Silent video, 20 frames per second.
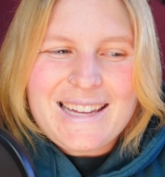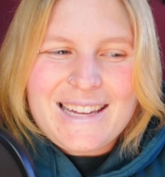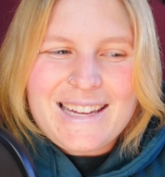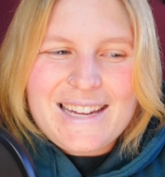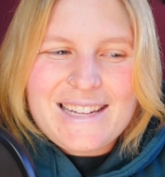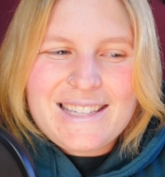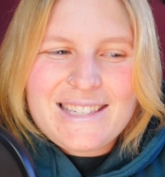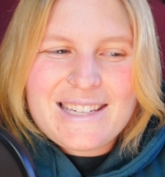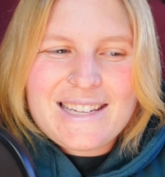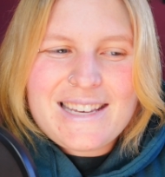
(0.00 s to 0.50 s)

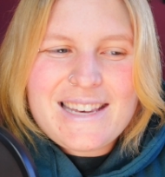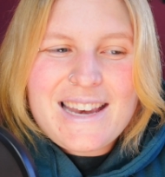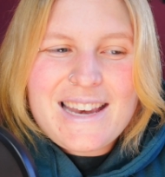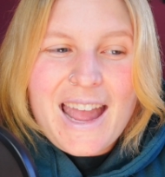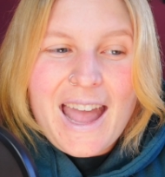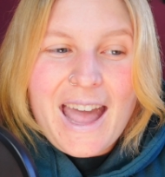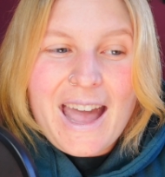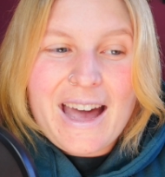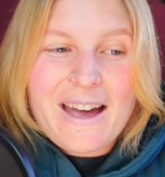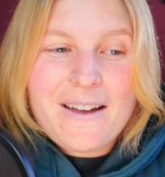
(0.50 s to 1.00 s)
He didn't
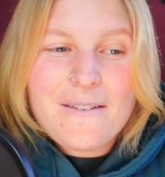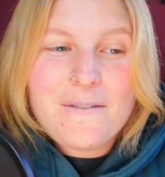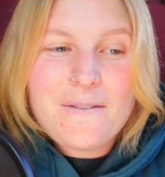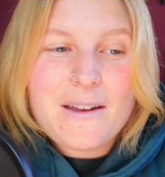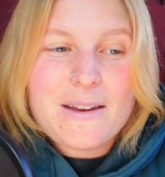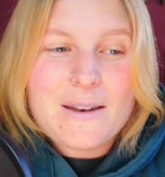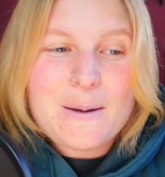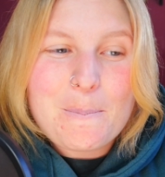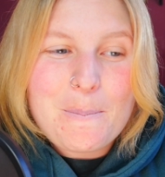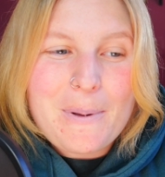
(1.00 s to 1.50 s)
have
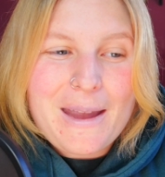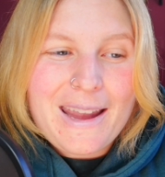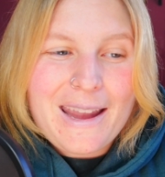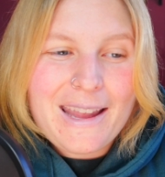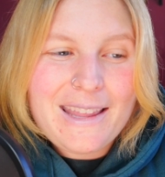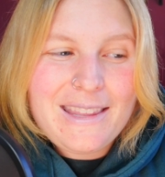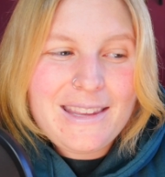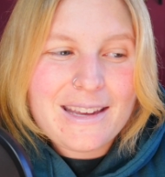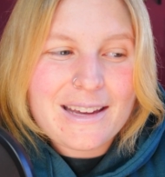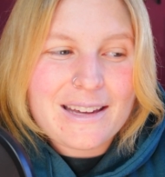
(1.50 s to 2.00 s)
an
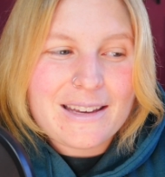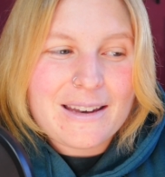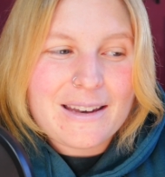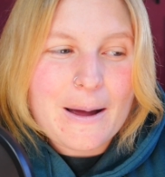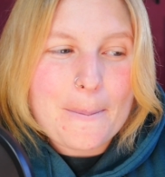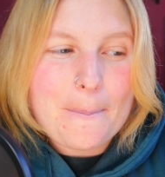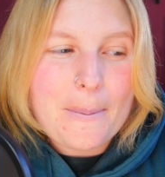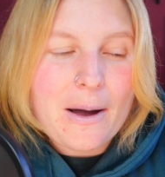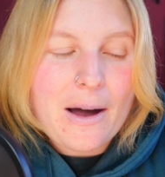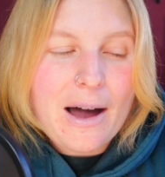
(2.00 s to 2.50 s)

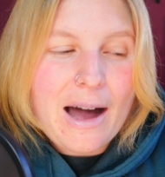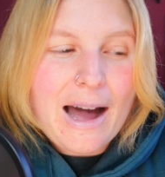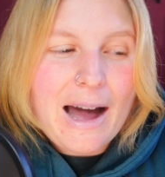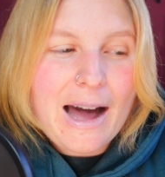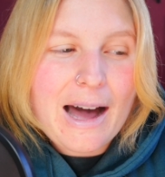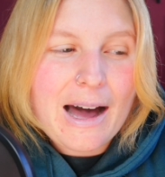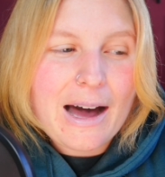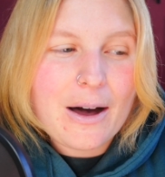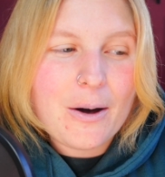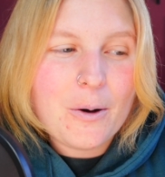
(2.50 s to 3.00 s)
opinion about
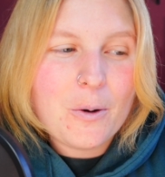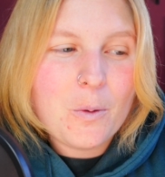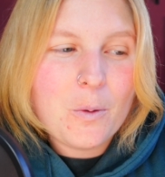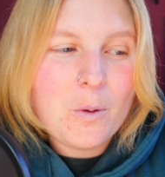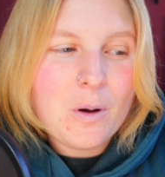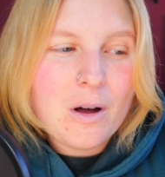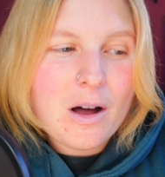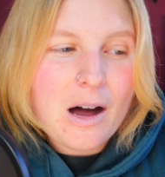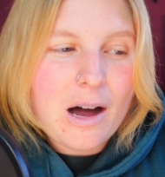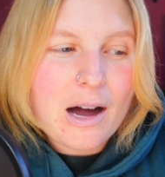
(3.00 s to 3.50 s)

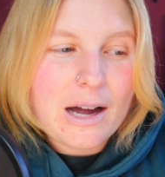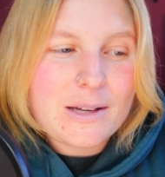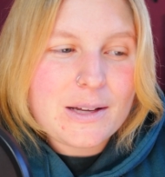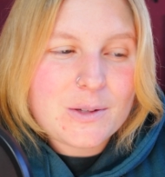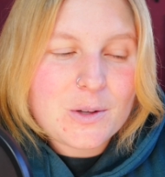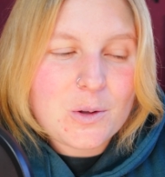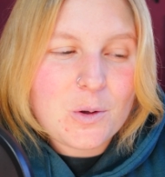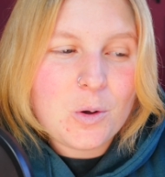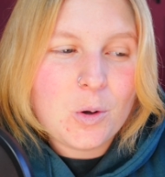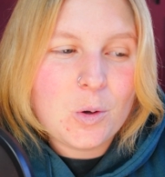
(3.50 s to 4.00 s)
how
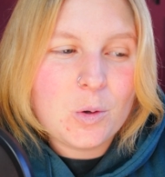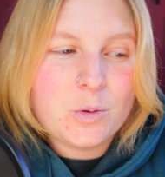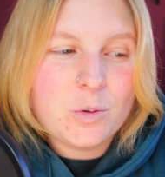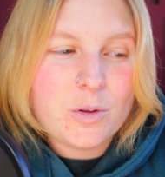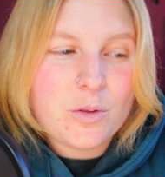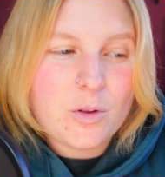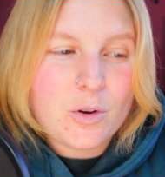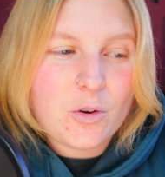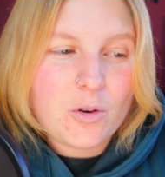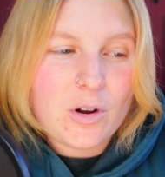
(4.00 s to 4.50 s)
ice
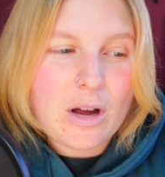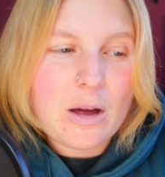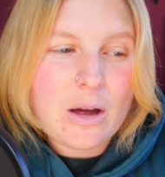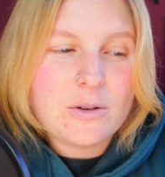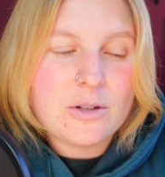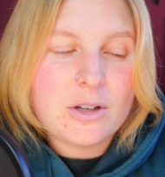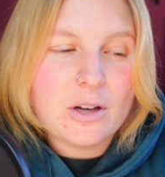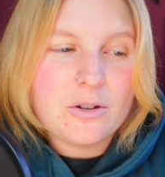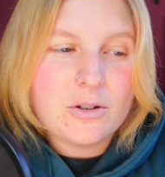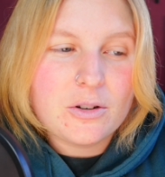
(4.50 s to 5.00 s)
cold the
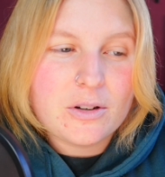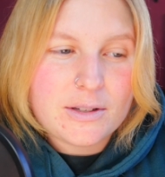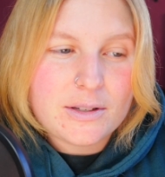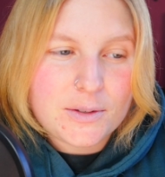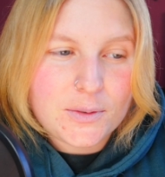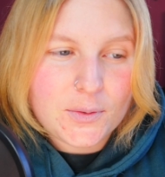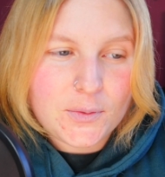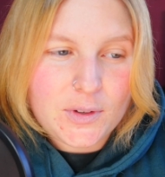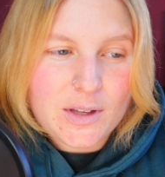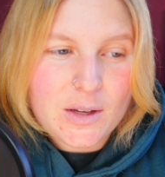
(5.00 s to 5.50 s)
ground under
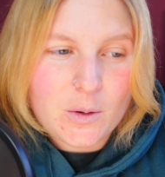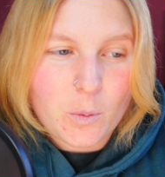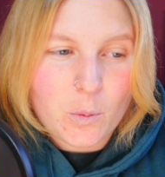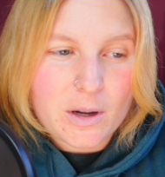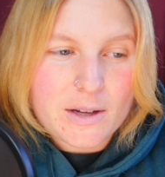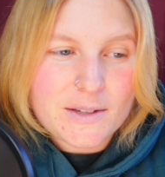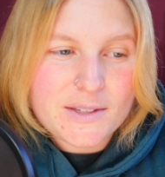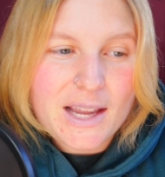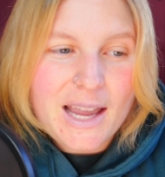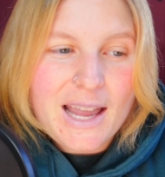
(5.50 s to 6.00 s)
his feet
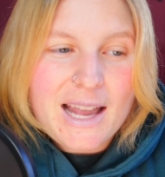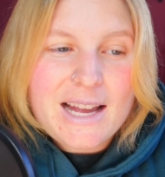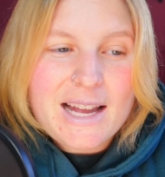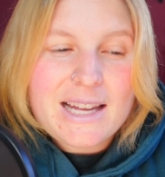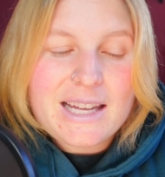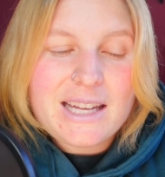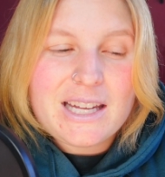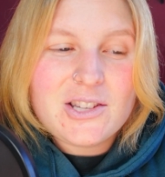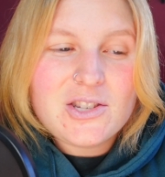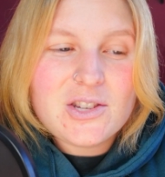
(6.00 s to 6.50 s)
was.
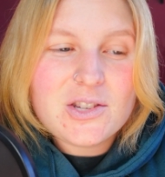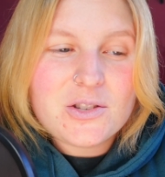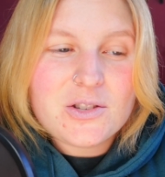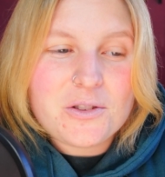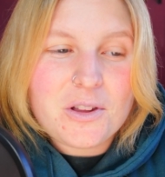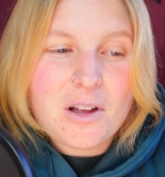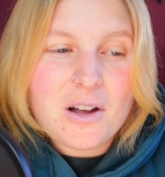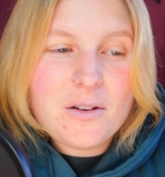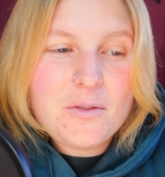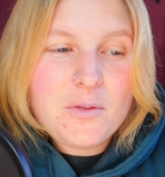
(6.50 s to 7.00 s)
He
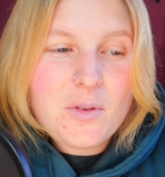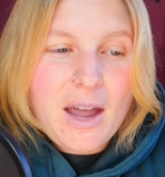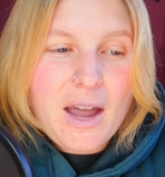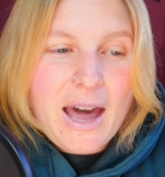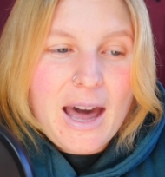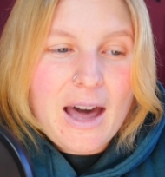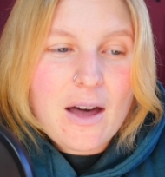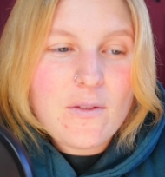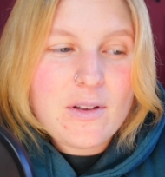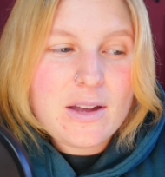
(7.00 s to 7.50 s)
just loved
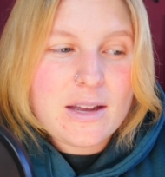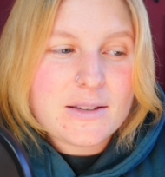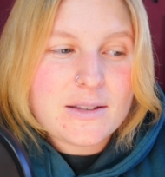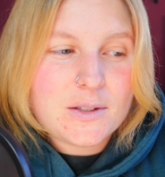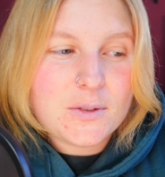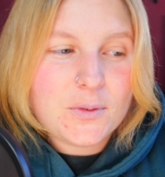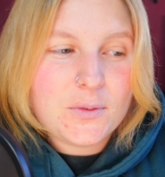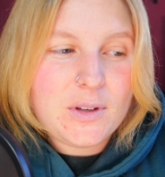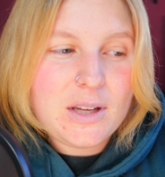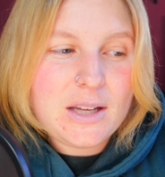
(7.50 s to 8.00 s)
having
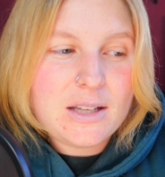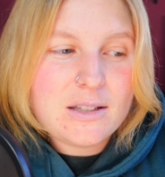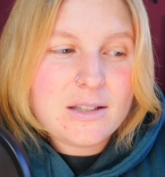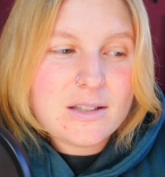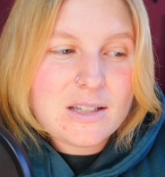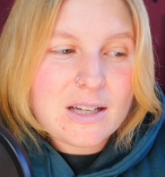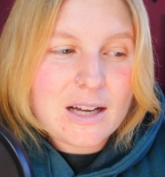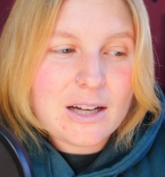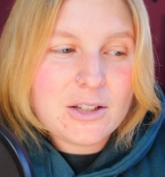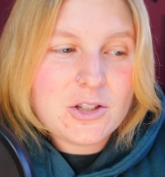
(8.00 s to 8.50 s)
his feet
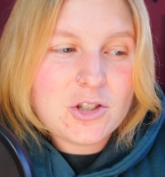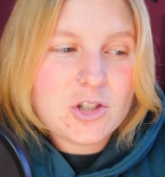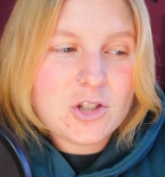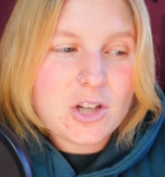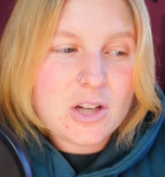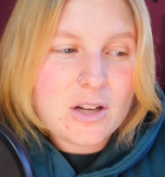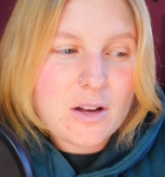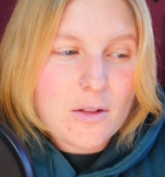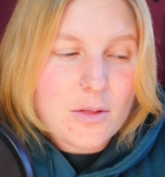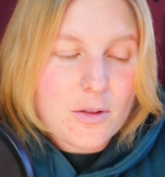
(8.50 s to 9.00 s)

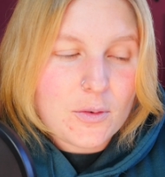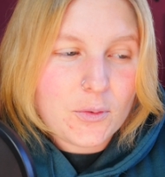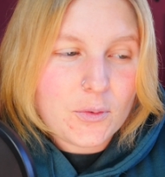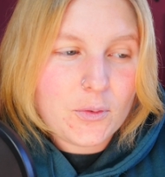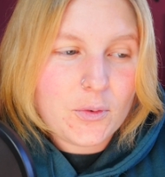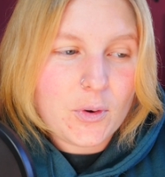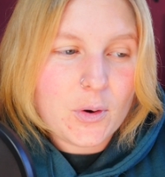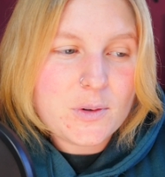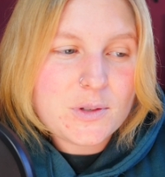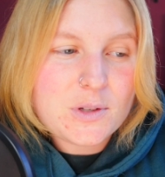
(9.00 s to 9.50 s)
touching the
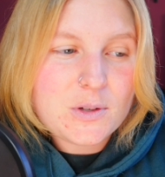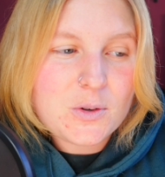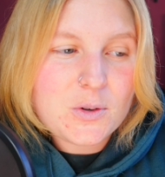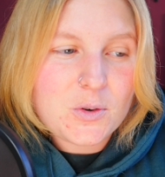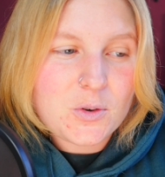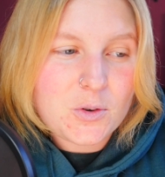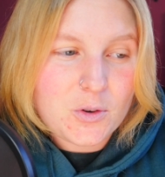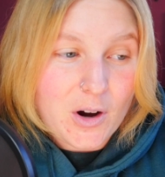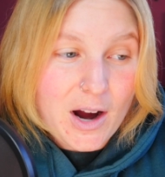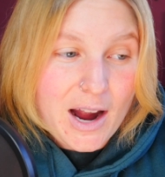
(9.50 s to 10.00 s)

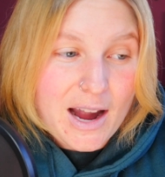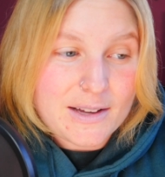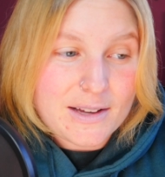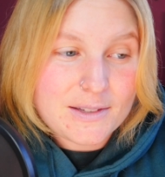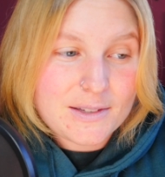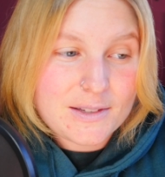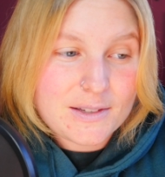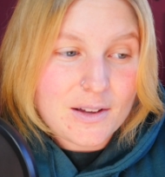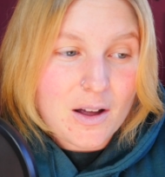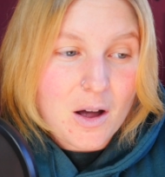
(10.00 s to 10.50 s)
frozen
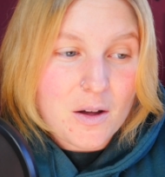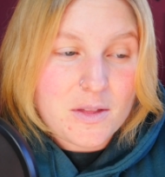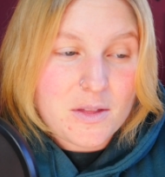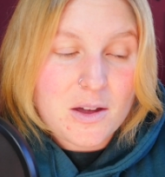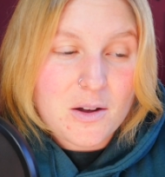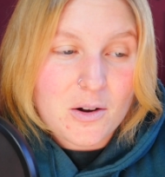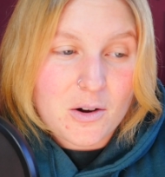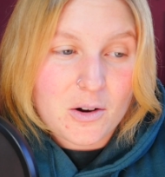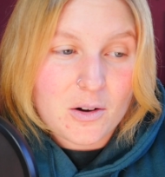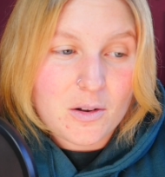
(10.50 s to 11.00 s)
grass on
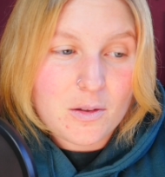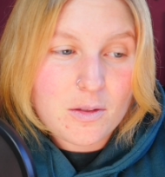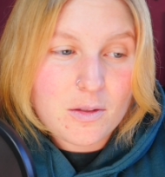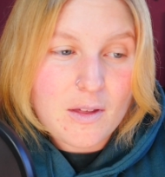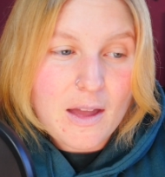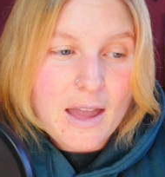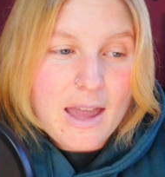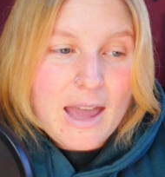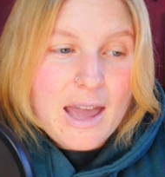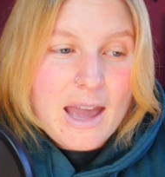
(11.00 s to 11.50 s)
the
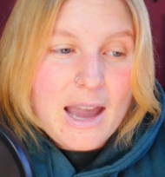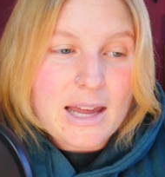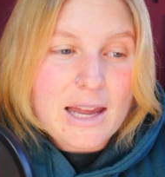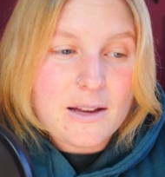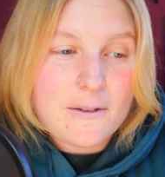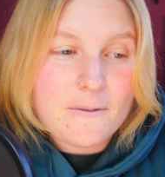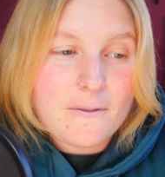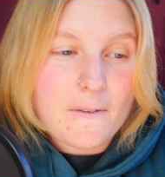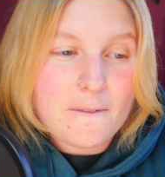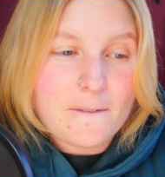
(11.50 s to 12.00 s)
earth,
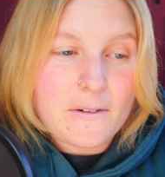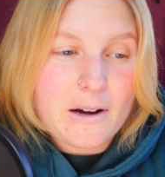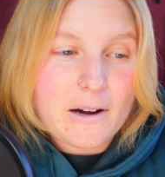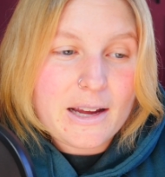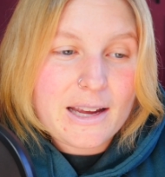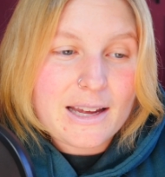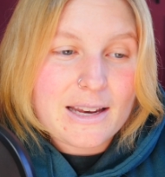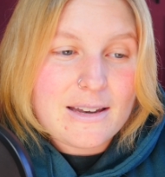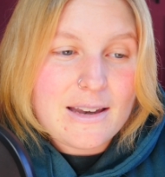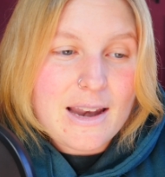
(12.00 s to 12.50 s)
and he felt
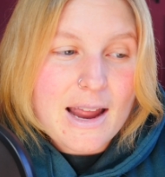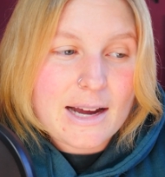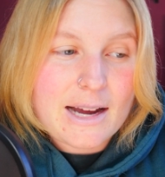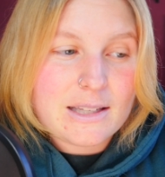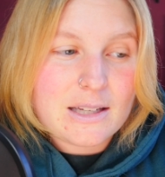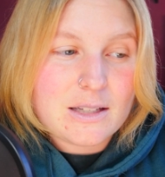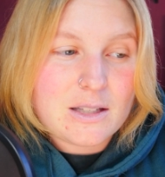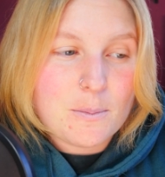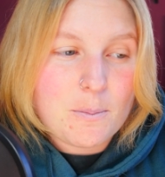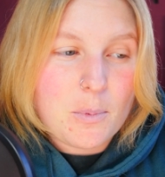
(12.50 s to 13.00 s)
very
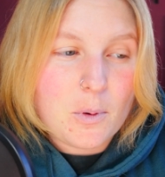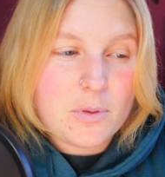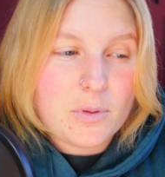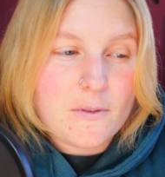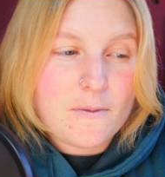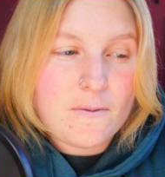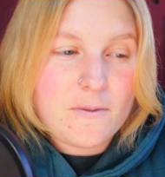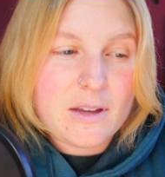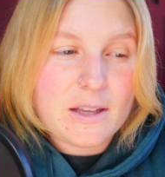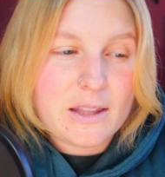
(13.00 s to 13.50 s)
connected to both
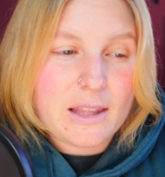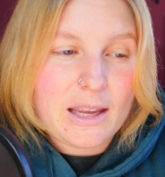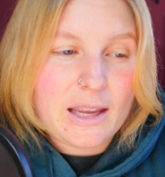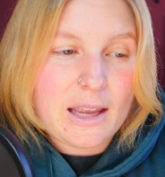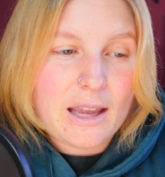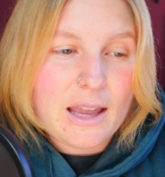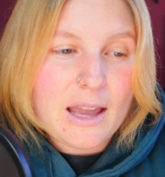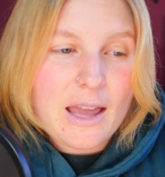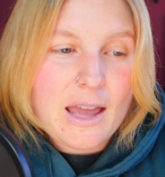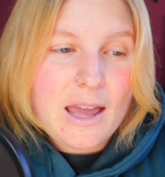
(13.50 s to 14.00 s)
the
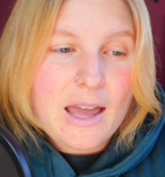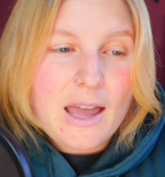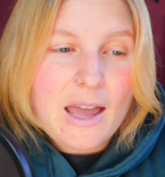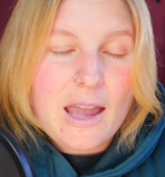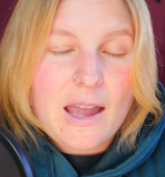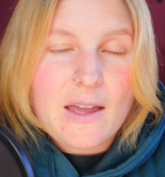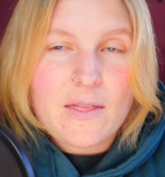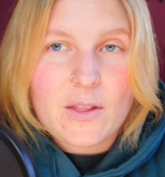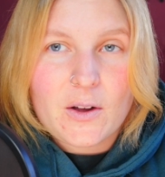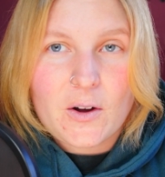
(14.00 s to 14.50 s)
feeling
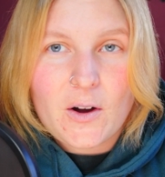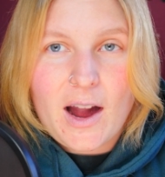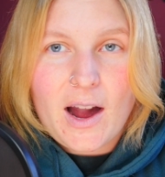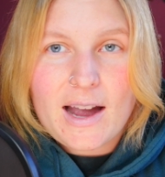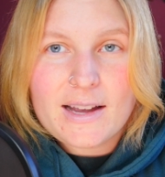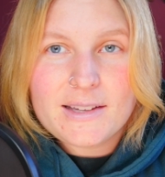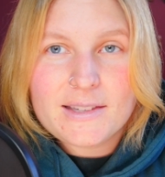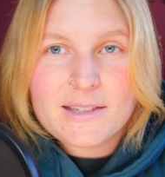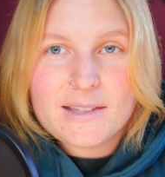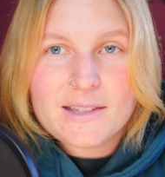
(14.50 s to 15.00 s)
and the
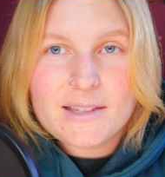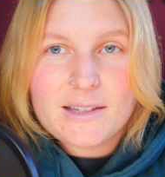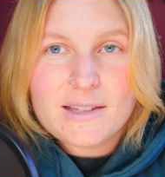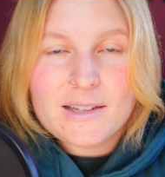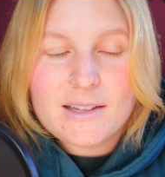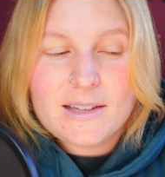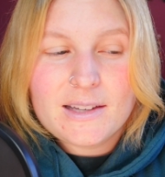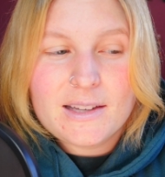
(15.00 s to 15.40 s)
grass.